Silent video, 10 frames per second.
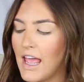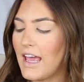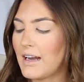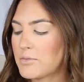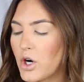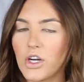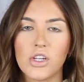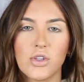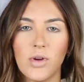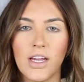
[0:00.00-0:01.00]
and I'm already
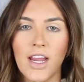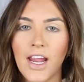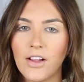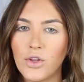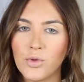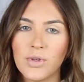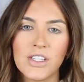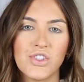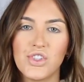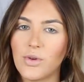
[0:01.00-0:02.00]
doing a
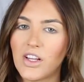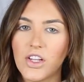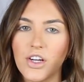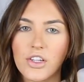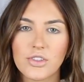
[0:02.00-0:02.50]
luminous dewy look,